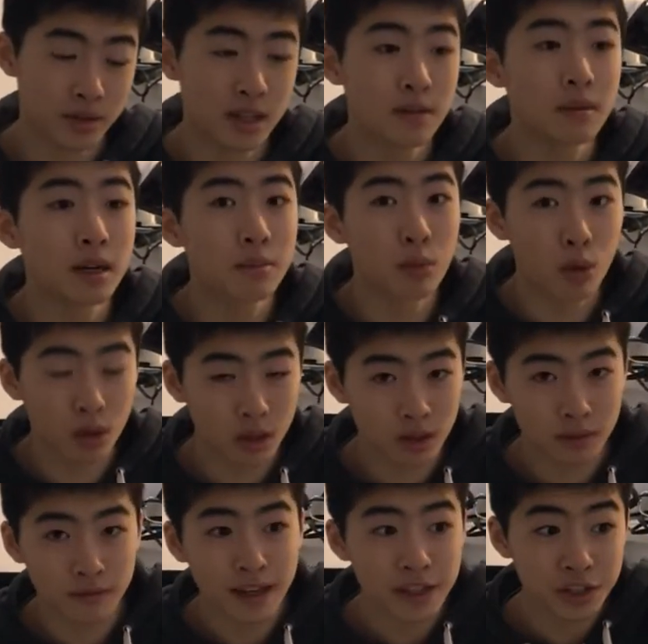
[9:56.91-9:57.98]
Some are
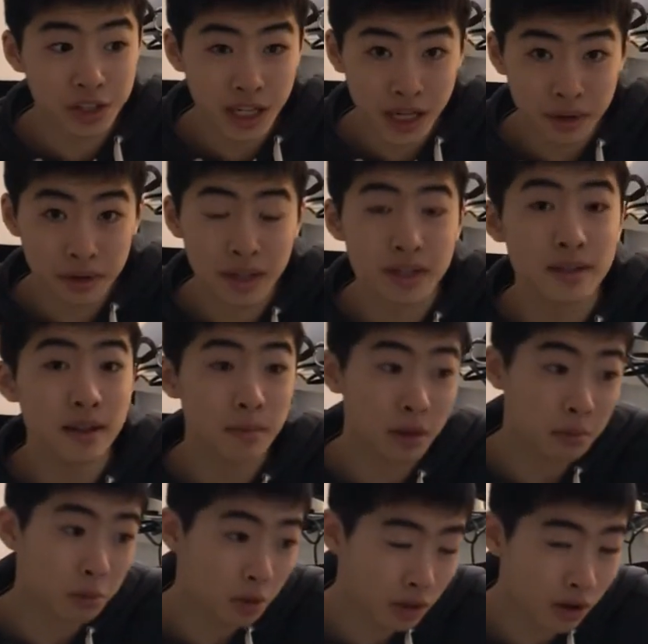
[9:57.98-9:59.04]
more vegetarian, some
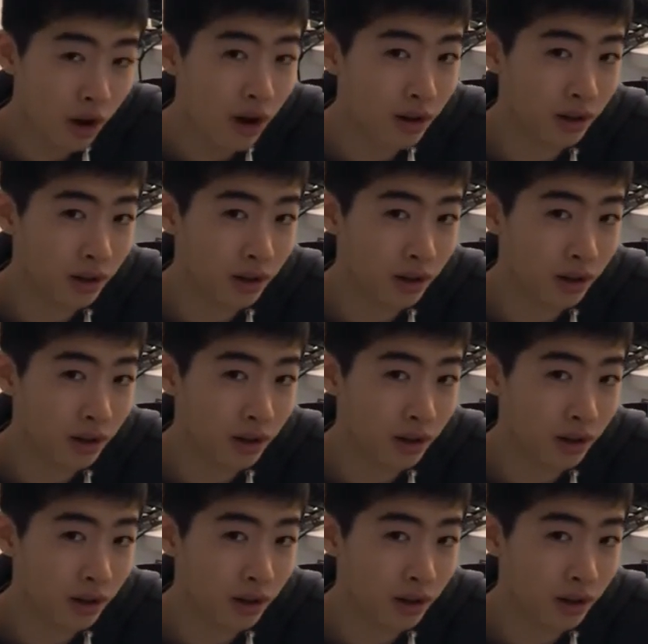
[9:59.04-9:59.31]
are more